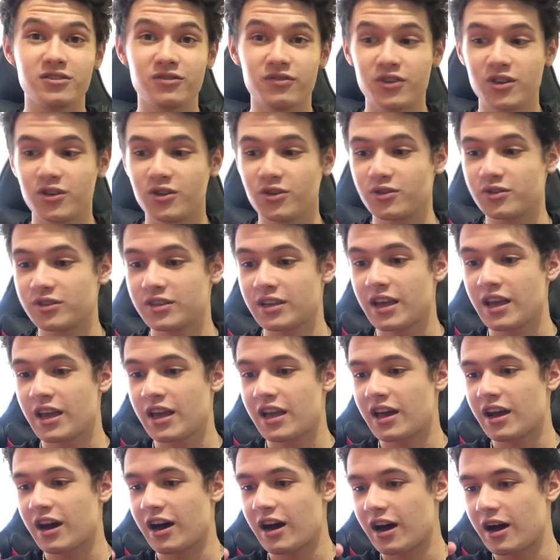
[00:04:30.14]
views
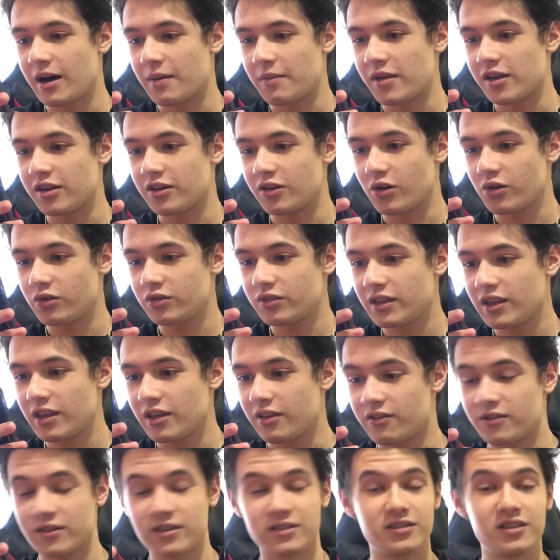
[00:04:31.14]
um, and
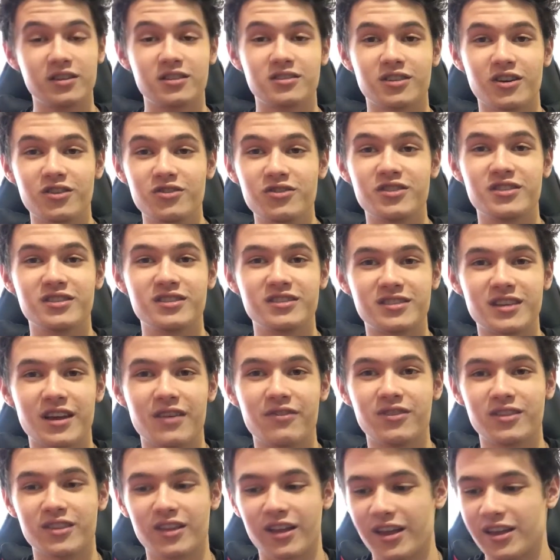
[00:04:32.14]
only
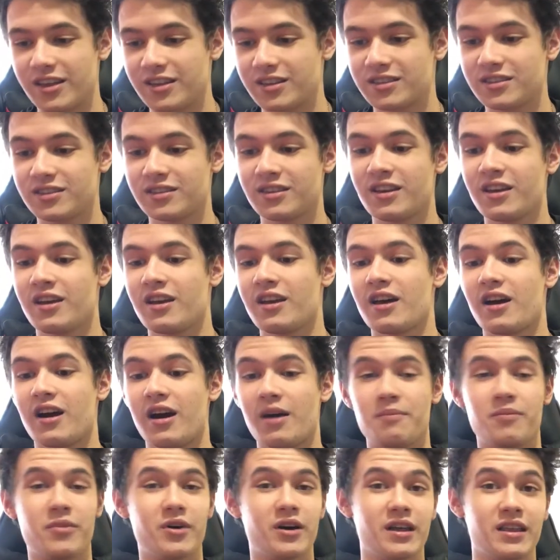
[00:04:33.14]
607 likes, uh,
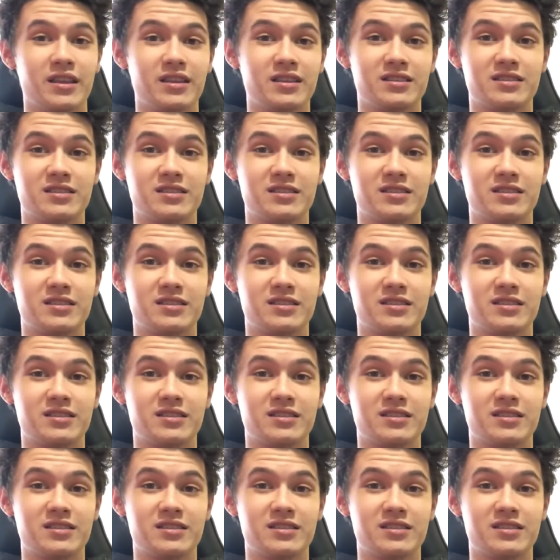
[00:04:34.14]
but in the